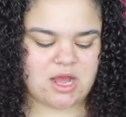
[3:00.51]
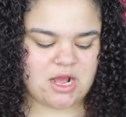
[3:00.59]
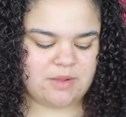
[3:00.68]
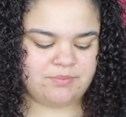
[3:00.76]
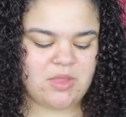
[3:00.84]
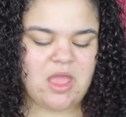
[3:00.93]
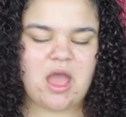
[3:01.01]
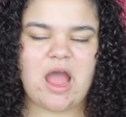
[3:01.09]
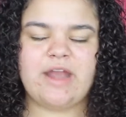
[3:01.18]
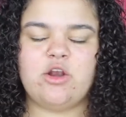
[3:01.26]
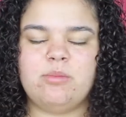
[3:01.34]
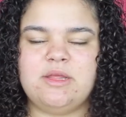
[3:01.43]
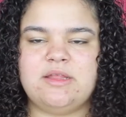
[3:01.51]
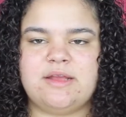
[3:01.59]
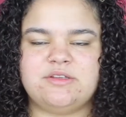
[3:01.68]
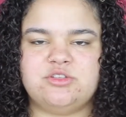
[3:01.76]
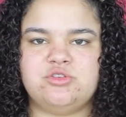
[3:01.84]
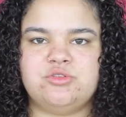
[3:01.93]
I normally
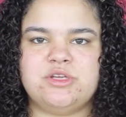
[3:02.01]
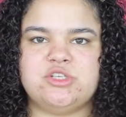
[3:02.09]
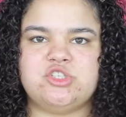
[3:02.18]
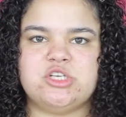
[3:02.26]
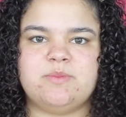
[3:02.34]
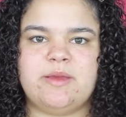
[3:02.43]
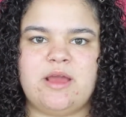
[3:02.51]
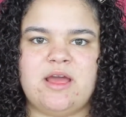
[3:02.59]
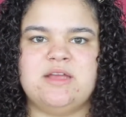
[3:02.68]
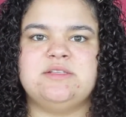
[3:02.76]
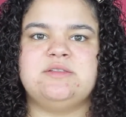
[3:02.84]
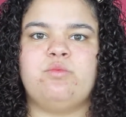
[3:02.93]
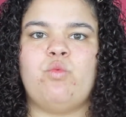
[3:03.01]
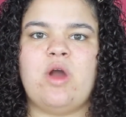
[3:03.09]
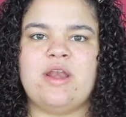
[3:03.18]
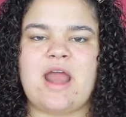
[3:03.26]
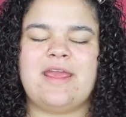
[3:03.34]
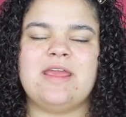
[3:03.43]
like to do this just because,
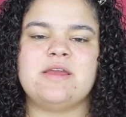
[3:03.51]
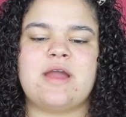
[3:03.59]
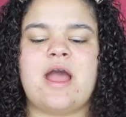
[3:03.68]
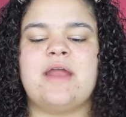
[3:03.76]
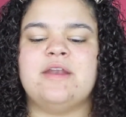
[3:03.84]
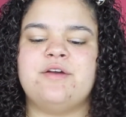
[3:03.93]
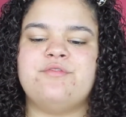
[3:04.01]
one, I can kind